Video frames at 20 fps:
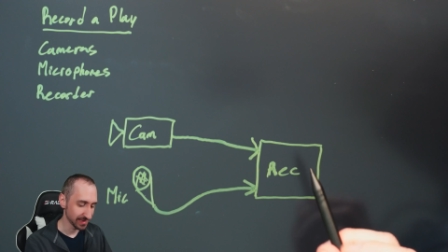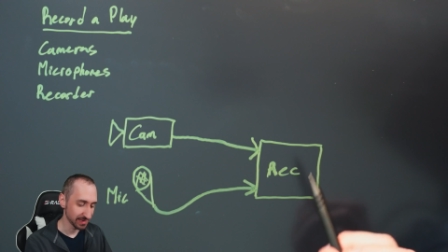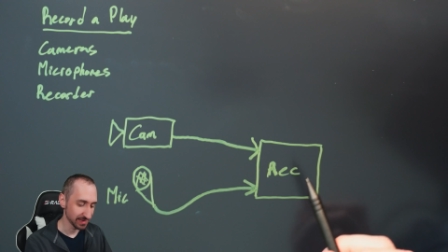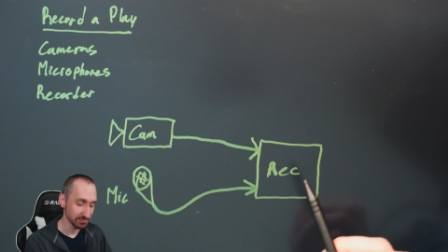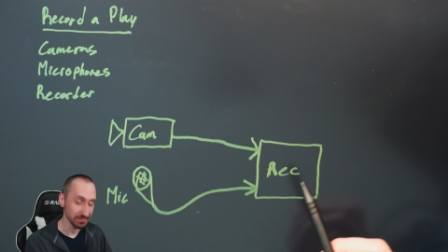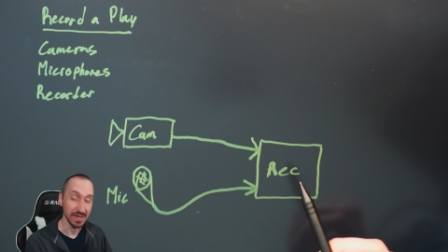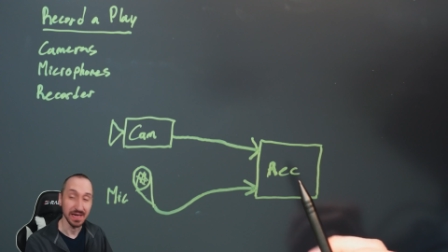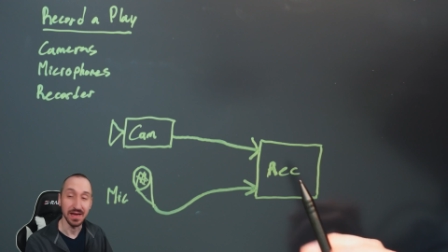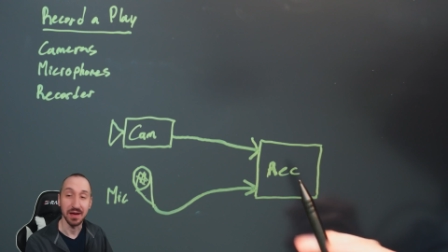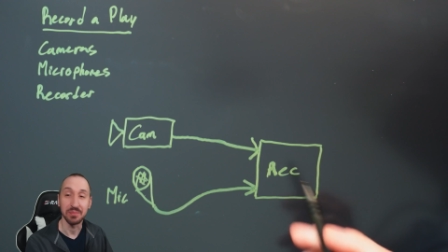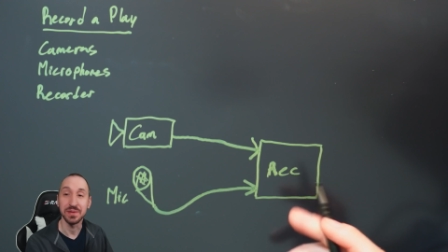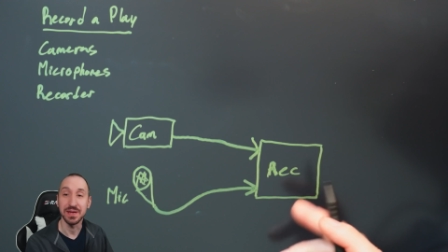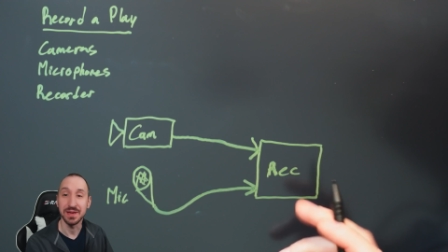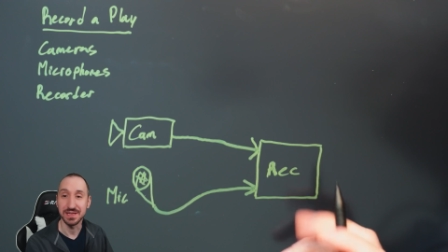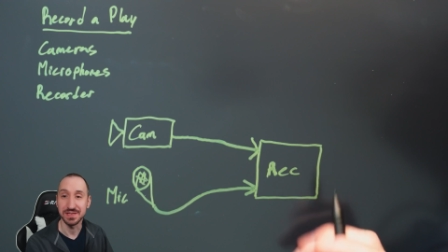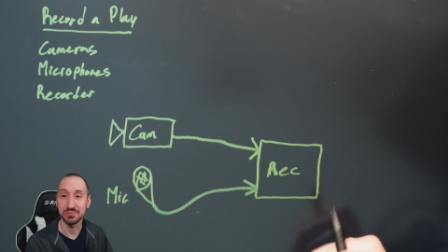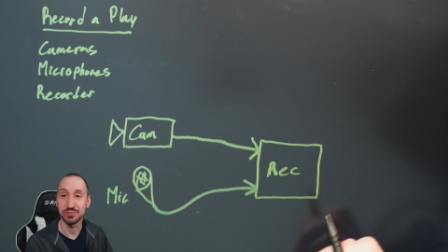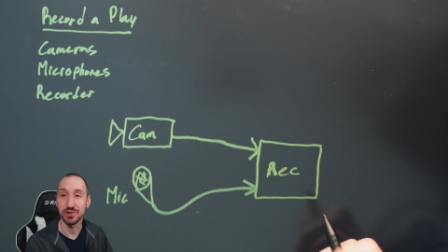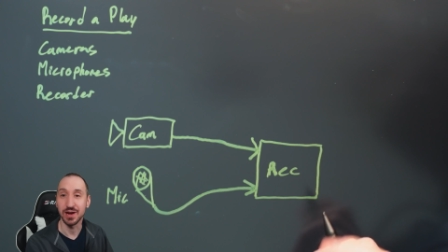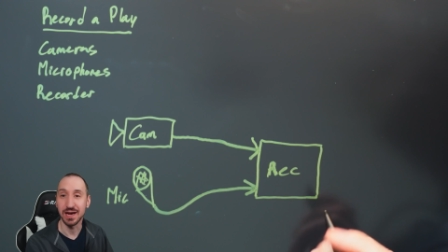may not be
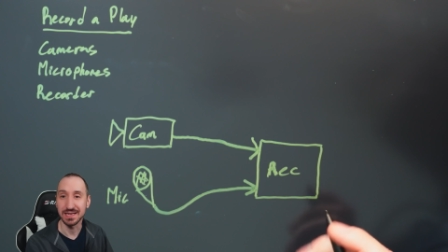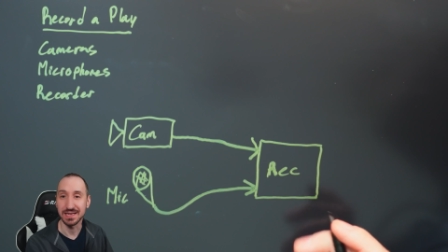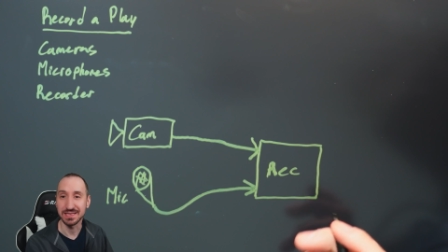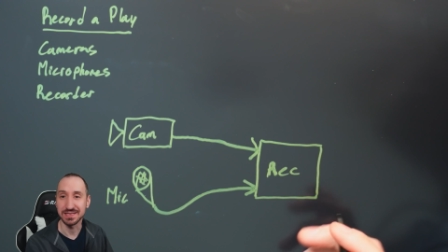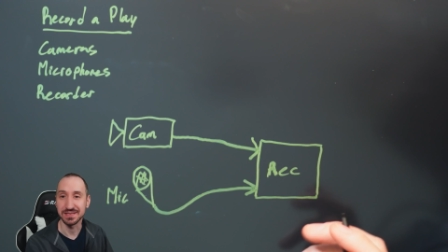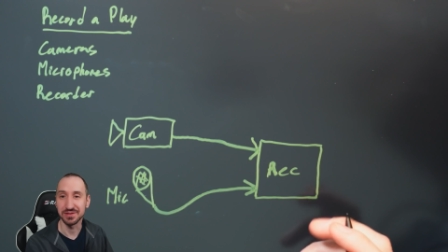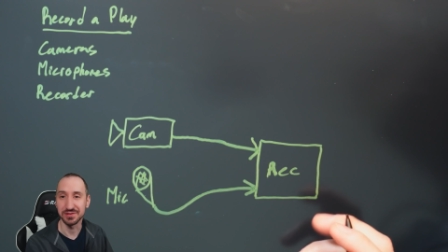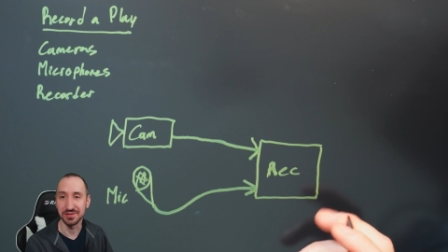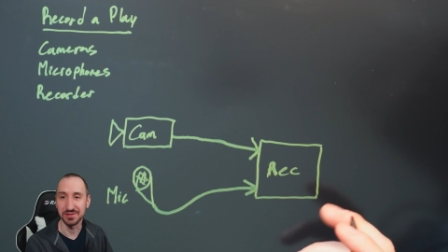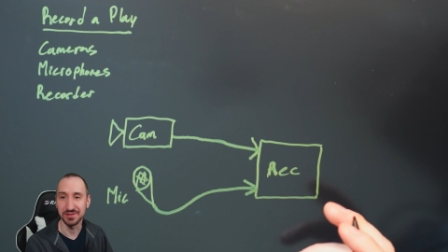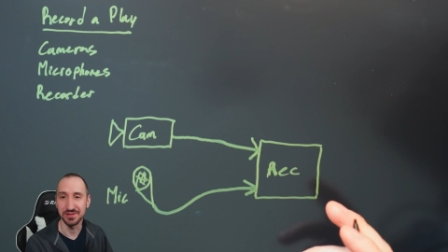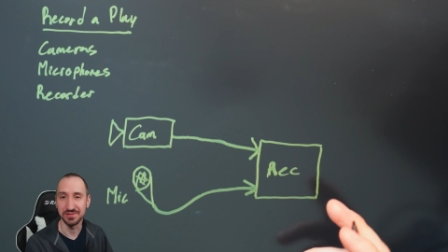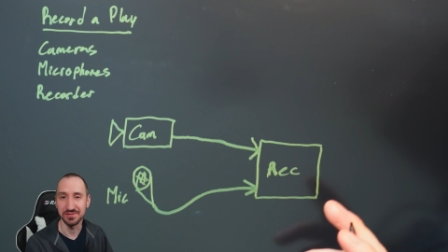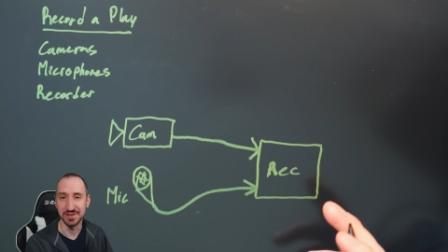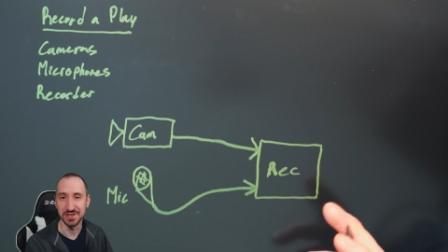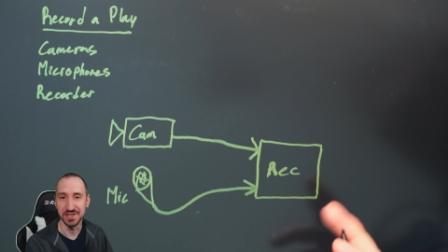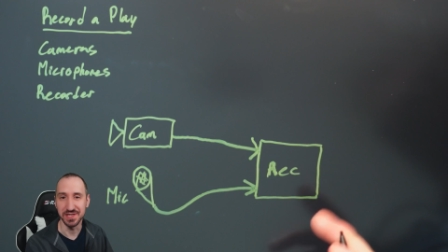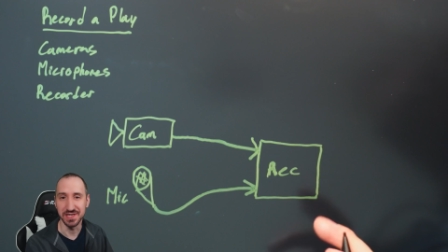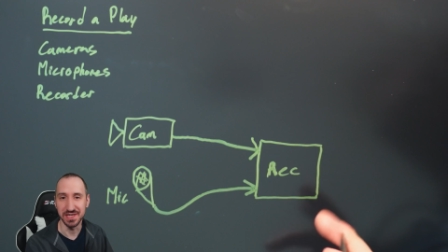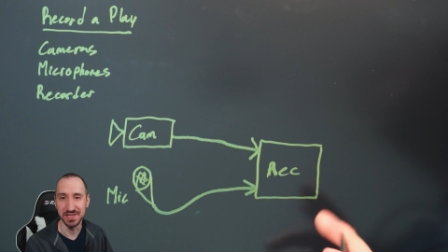as practical or
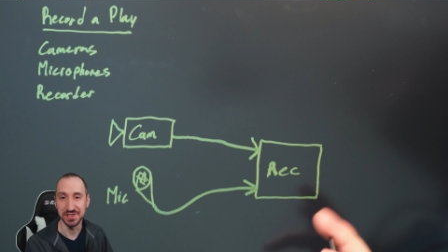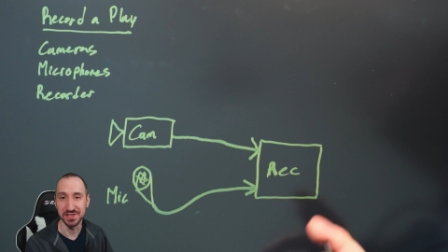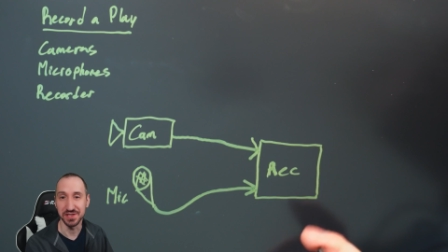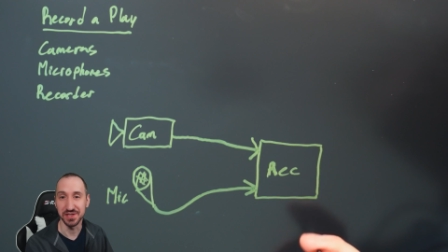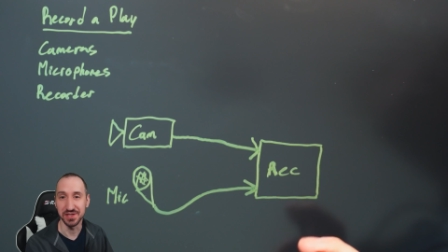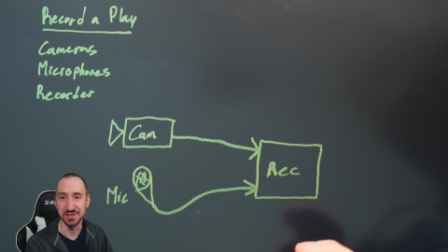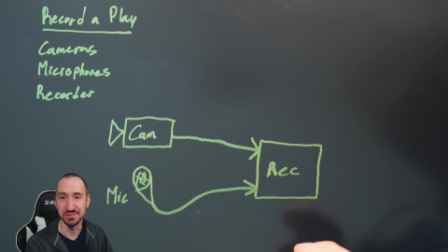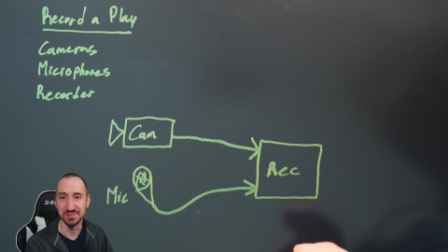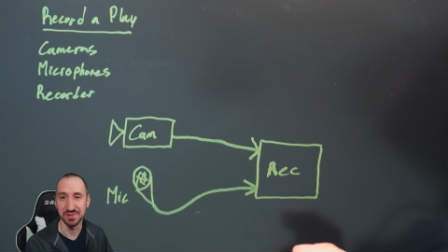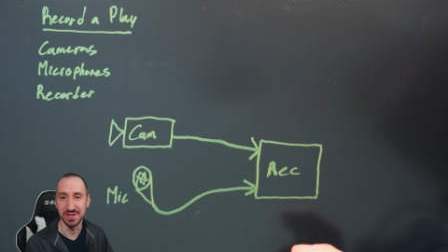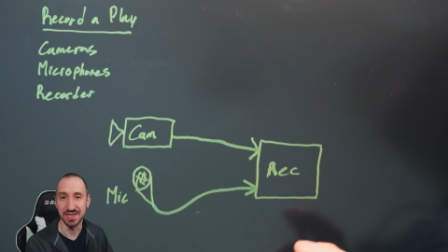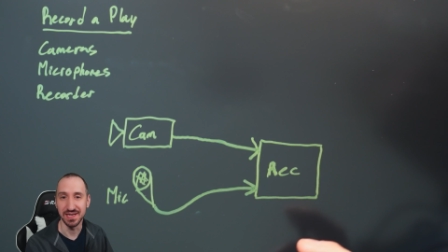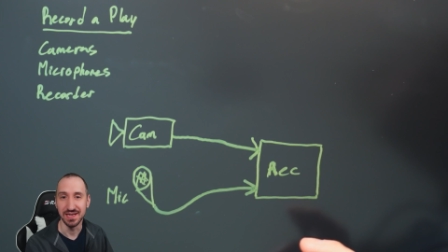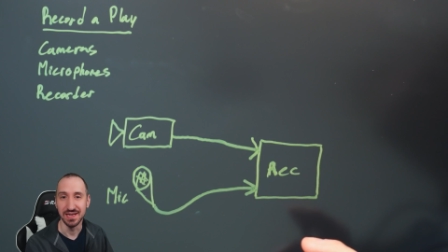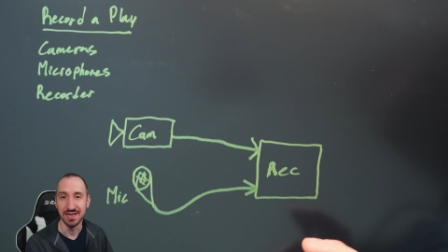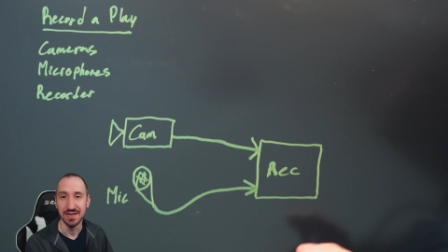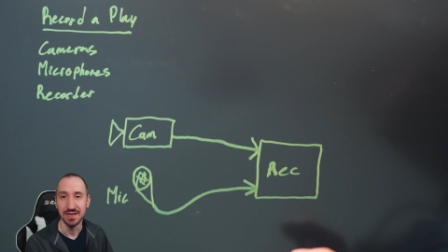efficient as it could be,